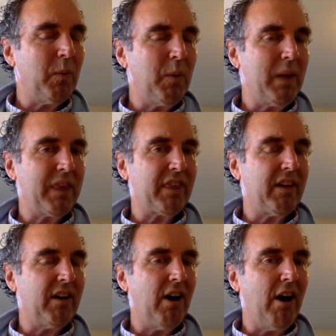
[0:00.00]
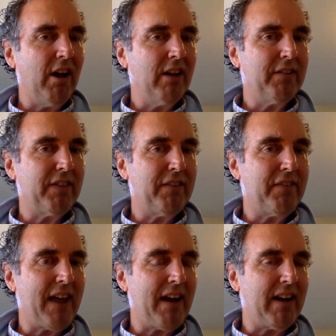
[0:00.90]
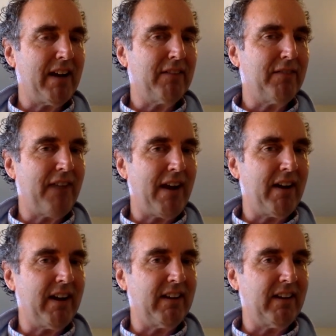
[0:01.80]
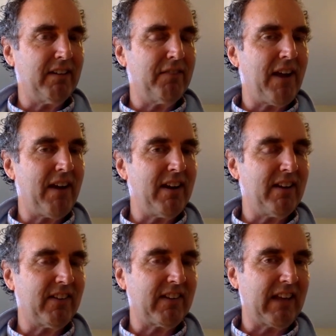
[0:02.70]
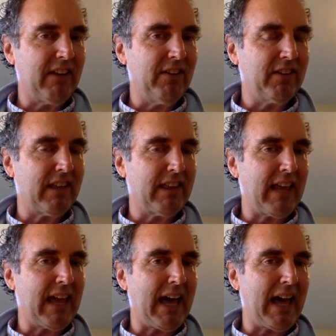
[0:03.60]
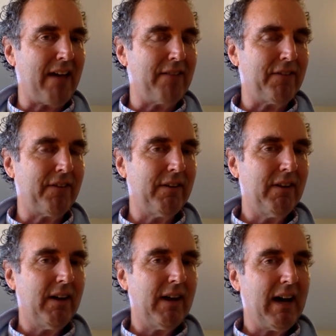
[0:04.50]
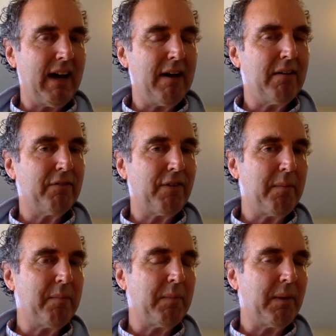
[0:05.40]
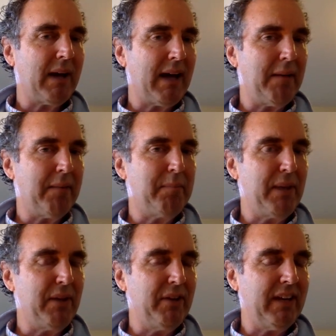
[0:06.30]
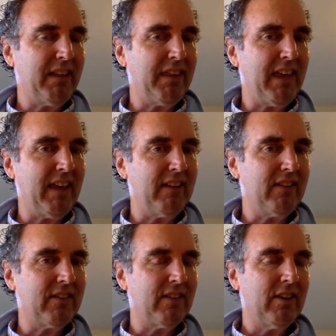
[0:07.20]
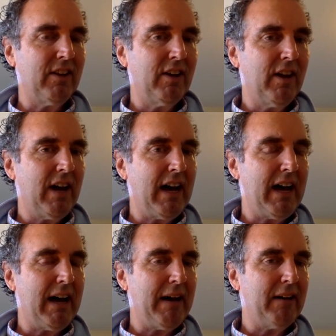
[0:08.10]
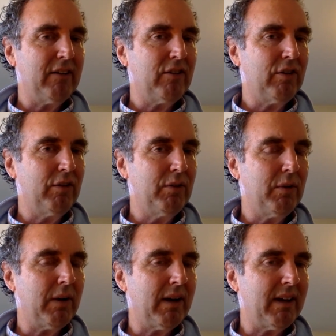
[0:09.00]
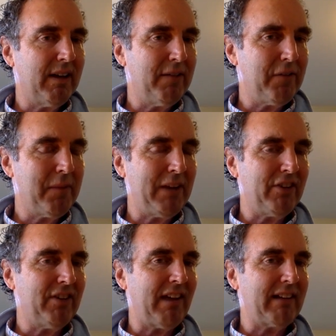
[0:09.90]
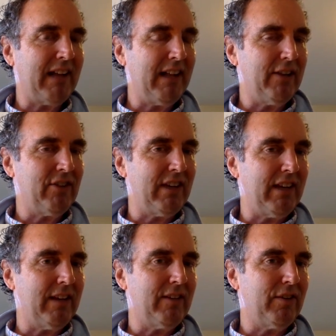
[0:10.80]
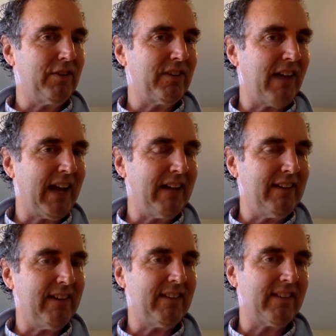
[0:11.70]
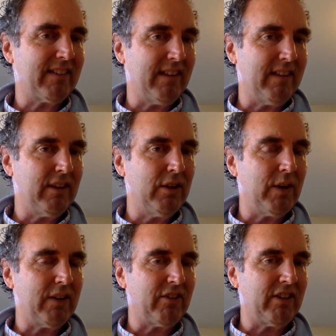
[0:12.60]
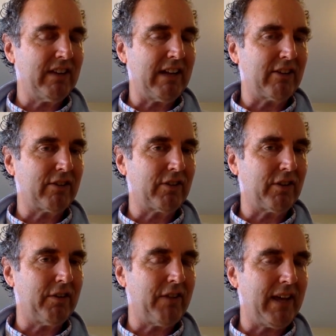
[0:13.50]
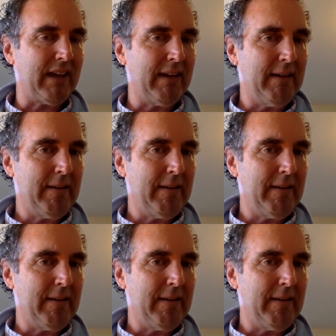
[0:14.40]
with all of the varied, very various skills that they have, uh, from um, building things uh, to information technology to scientists in the US Geological Survey,